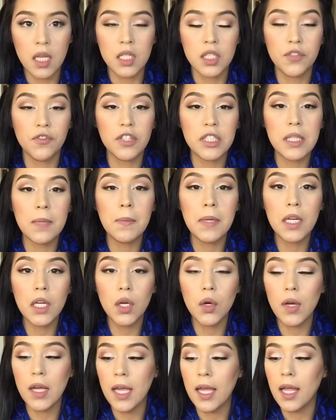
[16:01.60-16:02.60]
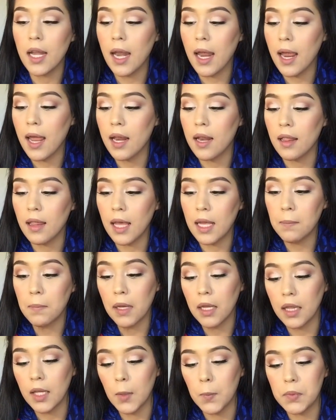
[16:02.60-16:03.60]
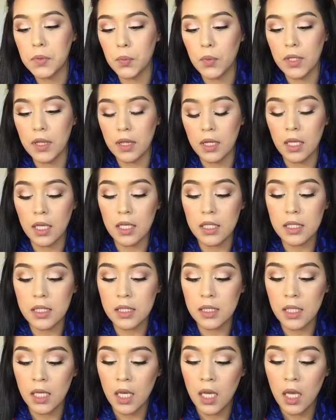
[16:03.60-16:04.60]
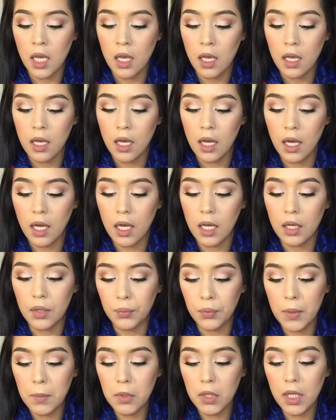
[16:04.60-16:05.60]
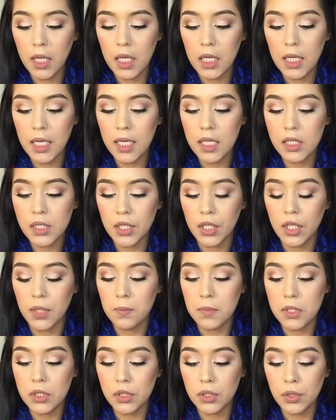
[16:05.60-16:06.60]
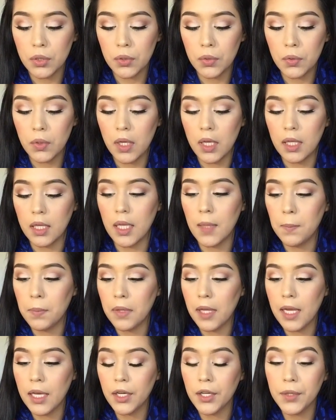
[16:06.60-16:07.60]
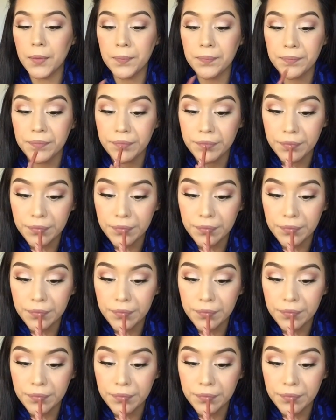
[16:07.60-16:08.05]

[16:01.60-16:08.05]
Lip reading: So first I'm gonna go ahead and line my lips with this Rimmel London Tarimisu lip liner.